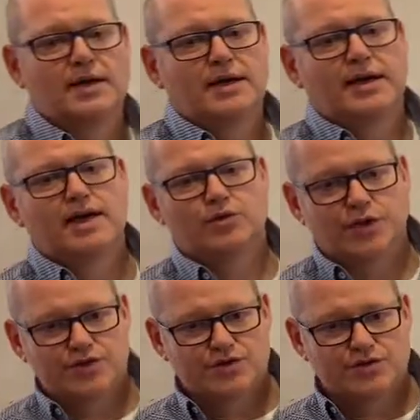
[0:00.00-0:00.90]
in
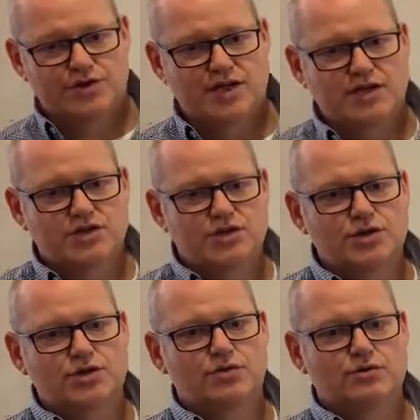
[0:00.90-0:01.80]
which you see
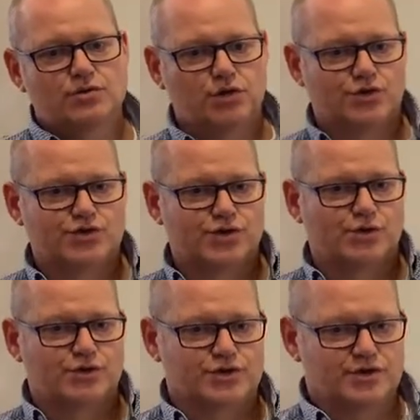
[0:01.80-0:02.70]
two
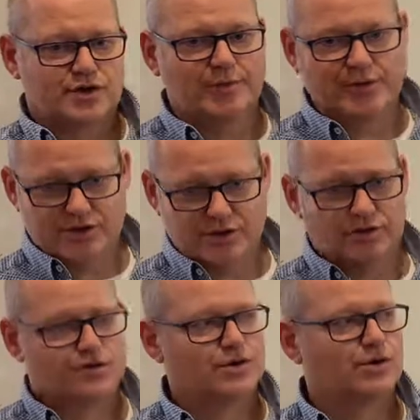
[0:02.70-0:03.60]
controllers, a pressure
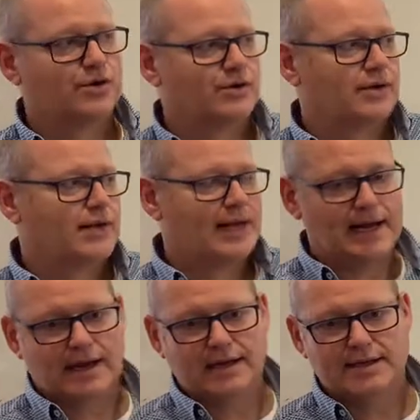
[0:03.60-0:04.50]
controller
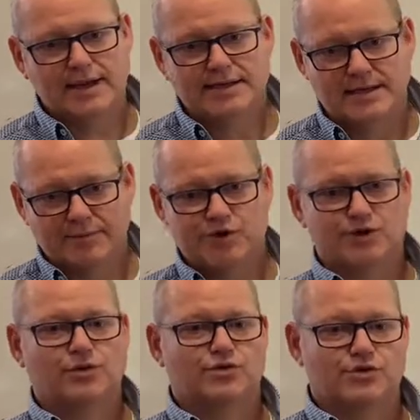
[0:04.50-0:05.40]
and a temperature
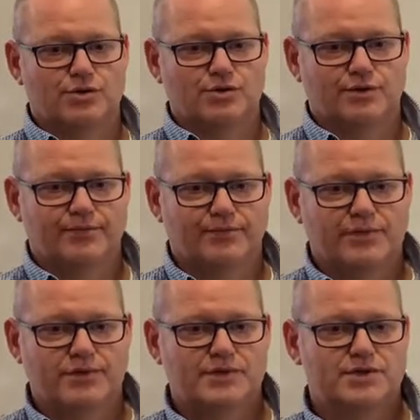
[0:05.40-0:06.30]
controller.
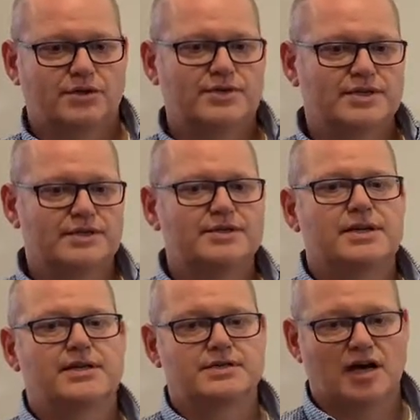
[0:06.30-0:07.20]
So this is an
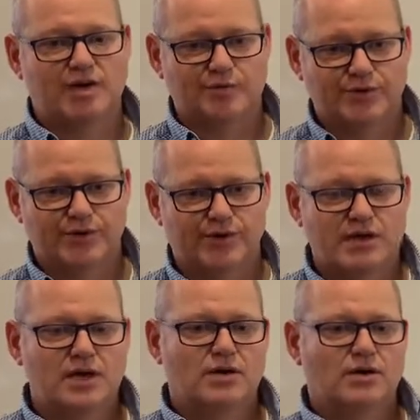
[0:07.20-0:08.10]
example
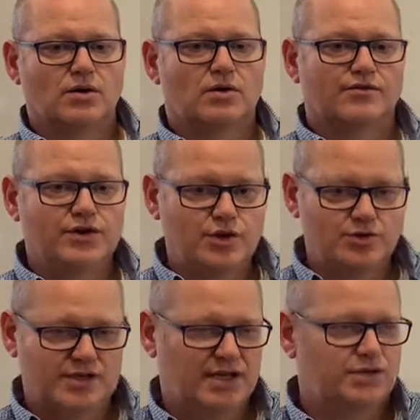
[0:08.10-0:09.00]
of
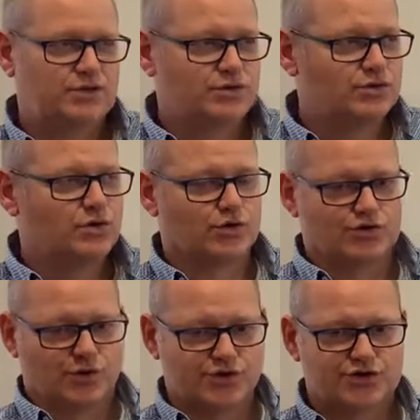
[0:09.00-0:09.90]
using two
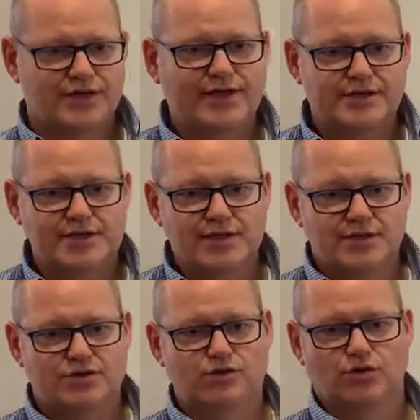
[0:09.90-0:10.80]
control strategies
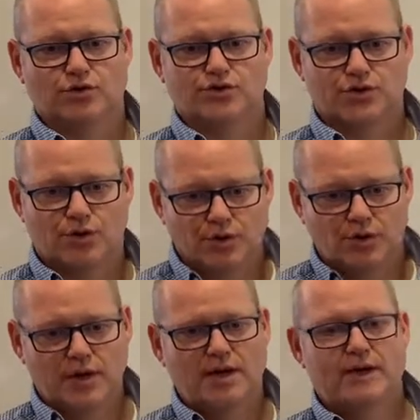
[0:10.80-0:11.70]
to
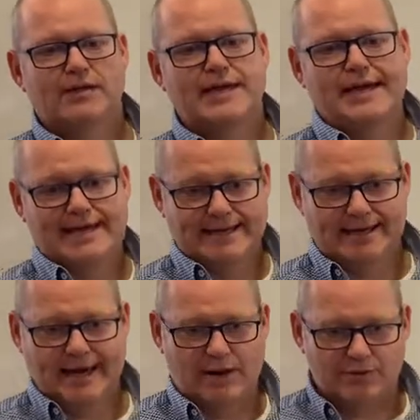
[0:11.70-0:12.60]
control the
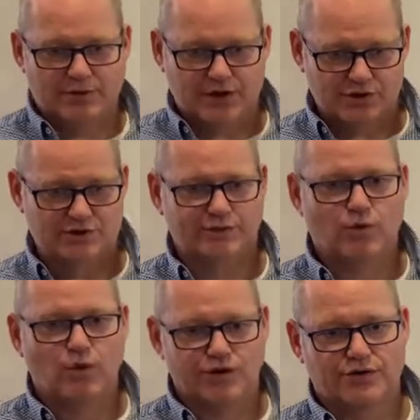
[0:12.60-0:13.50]
apparatus of the
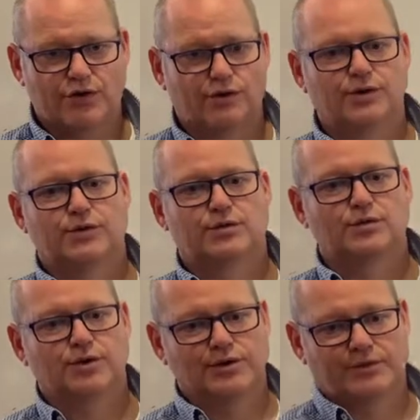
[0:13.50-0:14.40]
water oil
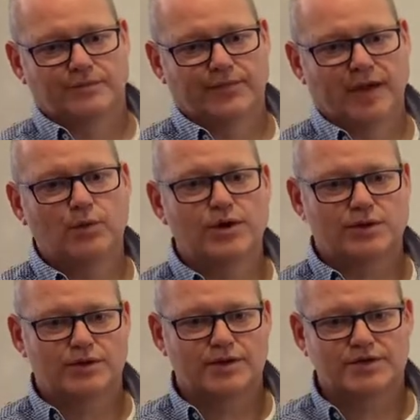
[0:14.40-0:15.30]
cooler. And we
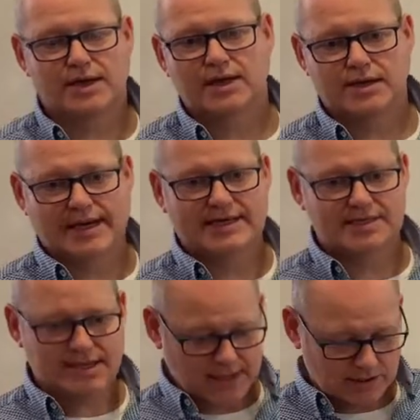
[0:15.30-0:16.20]
call this a
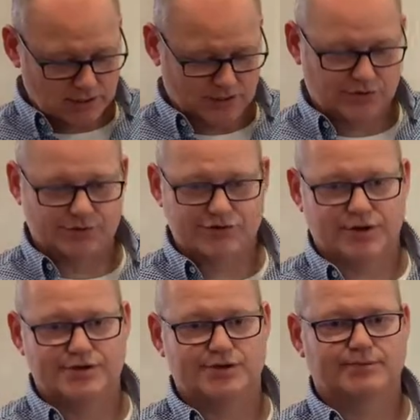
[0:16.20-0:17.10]
cascade control
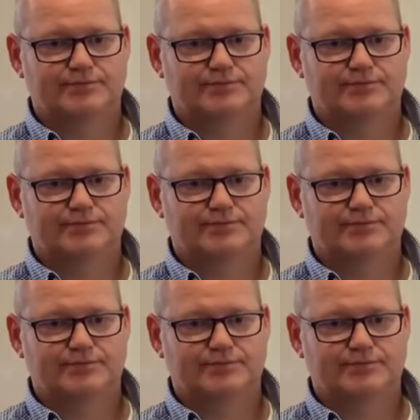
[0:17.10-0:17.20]
structure.